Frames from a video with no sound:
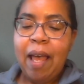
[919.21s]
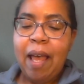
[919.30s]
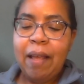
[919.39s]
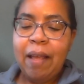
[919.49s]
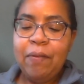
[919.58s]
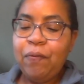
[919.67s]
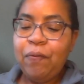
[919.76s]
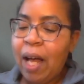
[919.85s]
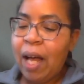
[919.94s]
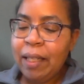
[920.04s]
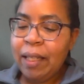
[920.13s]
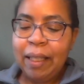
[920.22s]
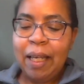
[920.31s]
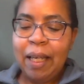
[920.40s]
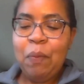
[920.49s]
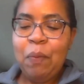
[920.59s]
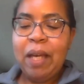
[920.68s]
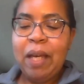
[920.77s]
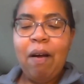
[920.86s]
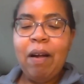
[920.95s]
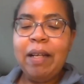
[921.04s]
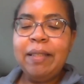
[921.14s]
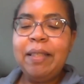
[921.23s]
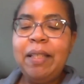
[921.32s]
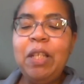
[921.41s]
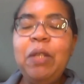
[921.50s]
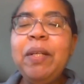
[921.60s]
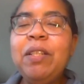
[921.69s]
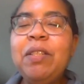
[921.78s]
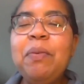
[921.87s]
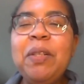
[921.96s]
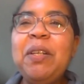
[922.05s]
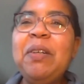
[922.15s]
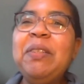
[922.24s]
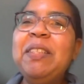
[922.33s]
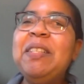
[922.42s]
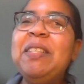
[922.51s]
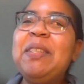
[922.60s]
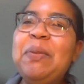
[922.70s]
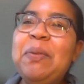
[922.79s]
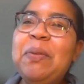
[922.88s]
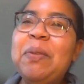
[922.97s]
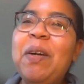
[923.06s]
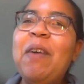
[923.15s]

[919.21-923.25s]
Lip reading: And finally, we are continuing to return to school.